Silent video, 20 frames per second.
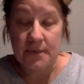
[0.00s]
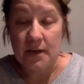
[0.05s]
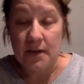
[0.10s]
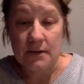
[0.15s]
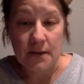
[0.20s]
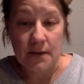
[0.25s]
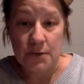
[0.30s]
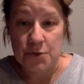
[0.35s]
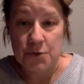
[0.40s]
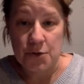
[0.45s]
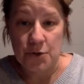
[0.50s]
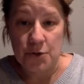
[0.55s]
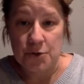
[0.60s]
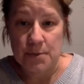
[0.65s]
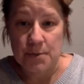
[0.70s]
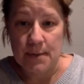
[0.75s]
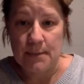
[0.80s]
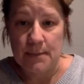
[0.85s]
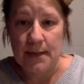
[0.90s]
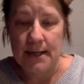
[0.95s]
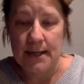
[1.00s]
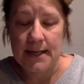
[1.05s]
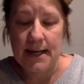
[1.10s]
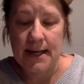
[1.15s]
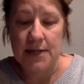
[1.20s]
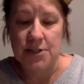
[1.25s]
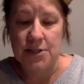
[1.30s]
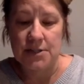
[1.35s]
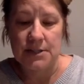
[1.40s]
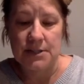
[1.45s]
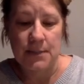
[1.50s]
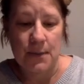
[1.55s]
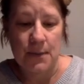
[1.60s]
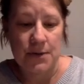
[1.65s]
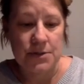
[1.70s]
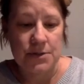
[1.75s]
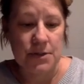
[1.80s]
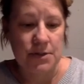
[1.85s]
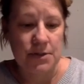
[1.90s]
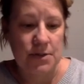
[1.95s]
That was told to me by an agency
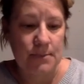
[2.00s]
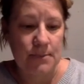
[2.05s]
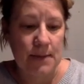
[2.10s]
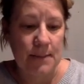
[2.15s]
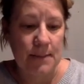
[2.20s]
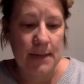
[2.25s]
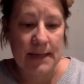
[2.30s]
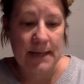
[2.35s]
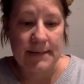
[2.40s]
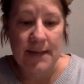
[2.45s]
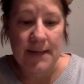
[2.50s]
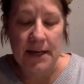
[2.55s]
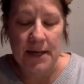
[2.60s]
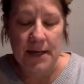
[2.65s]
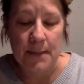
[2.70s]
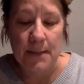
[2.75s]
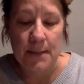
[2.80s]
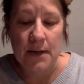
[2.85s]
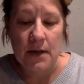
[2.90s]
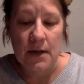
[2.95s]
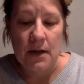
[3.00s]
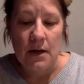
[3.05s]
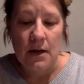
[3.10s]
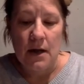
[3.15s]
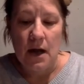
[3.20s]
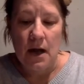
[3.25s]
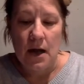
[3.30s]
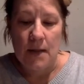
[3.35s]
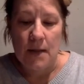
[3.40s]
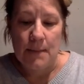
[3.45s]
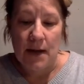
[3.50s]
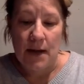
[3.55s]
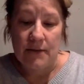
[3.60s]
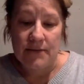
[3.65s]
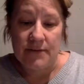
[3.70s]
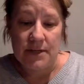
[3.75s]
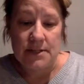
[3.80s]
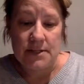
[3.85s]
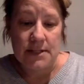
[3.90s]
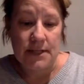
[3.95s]
person, so I'm not making that up.
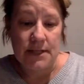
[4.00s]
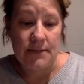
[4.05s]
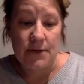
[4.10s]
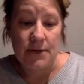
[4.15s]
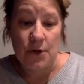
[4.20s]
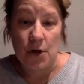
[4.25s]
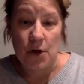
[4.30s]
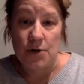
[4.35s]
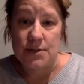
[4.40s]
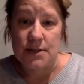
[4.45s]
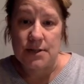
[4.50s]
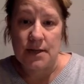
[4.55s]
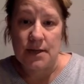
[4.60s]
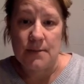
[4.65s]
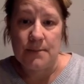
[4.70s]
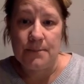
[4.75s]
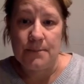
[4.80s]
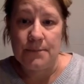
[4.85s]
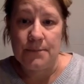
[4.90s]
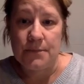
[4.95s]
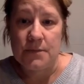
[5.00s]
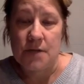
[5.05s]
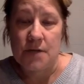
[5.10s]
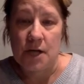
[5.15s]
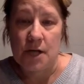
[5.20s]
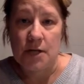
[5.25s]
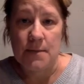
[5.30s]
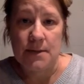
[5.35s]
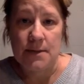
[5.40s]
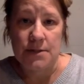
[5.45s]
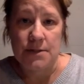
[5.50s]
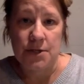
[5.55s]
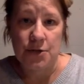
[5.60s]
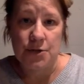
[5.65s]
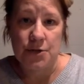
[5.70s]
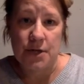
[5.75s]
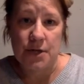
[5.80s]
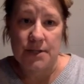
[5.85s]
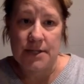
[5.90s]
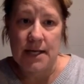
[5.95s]
Obviously, there are some documents in your
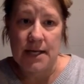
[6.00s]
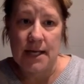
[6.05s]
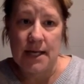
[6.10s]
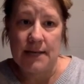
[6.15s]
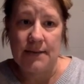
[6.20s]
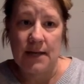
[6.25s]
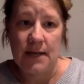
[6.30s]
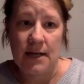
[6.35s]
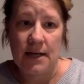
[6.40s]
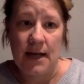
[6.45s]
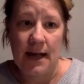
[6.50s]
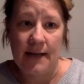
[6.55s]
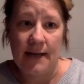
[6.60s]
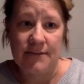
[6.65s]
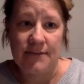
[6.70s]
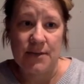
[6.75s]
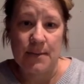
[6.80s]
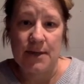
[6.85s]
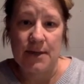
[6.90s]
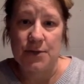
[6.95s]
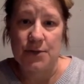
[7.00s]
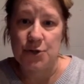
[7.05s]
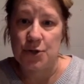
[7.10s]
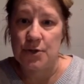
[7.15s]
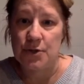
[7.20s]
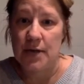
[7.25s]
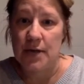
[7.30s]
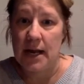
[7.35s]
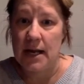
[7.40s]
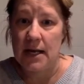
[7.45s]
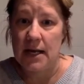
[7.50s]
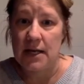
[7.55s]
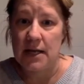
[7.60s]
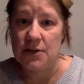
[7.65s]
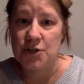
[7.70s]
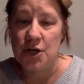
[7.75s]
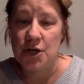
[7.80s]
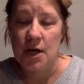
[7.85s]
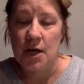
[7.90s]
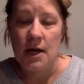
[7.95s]
dossier that have to be a certain
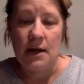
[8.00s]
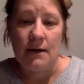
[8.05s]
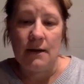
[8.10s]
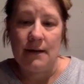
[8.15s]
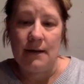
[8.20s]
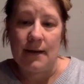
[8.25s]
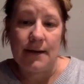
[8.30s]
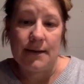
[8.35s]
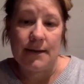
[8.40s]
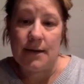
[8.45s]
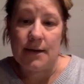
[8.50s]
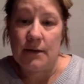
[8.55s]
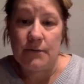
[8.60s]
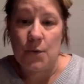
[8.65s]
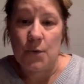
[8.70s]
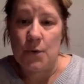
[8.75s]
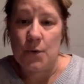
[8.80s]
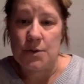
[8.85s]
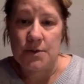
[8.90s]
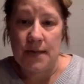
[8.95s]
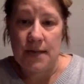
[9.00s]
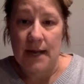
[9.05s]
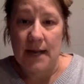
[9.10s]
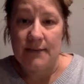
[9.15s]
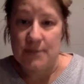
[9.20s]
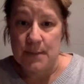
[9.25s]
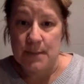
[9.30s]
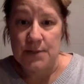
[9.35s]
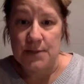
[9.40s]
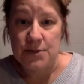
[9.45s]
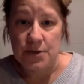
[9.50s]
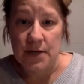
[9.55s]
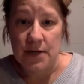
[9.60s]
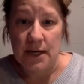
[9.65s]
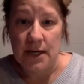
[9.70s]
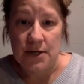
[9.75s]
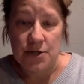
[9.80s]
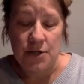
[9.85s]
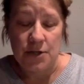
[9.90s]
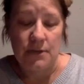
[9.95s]
age, and of course, they have to be a certain
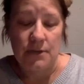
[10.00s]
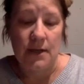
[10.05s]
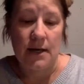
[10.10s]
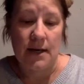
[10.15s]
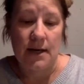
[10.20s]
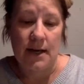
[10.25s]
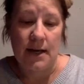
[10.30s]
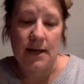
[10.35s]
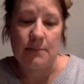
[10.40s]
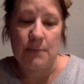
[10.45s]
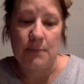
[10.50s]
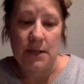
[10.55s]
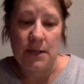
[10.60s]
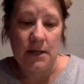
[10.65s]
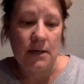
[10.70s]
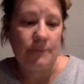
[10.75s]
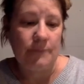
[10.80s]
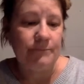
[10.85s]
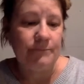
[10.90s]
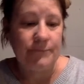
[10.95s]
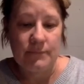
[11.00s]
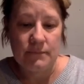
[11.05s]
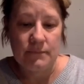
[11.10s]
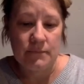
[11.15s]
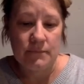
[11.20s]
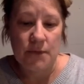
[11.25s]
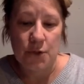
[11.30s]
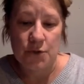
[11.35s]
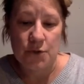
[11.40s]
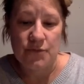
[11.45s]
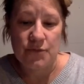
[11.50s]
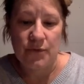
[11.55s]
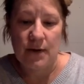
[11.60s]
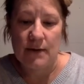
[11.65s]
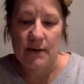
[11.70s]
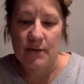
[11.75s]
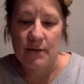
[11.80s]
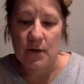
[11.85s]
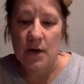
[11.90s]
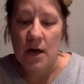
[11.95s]
age. They can't be used
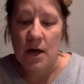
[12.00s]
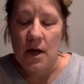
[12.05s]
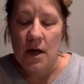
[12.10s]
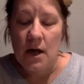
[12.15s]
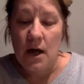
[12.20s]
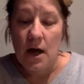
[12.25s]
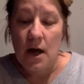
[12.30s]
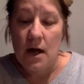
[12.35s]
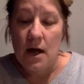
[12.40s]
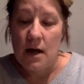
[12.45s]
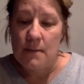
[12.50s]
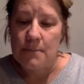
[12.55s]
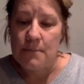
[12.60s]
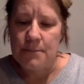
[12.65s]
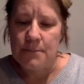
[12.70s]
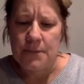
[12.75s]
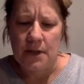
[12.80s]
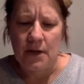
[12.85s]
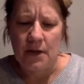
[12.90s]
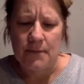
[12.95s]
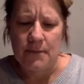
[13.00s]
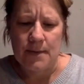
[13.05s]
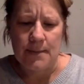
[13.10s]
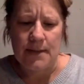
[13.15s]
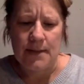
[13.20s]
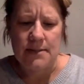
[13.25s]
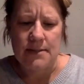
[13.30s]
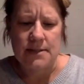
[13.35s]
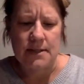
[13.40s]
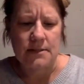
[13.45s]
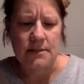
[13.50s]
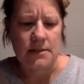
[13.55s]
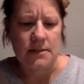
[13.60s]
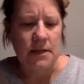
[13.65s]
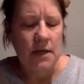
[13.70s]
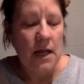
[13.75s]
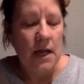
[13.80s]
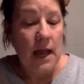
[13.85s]
forever. Hope that makes sense.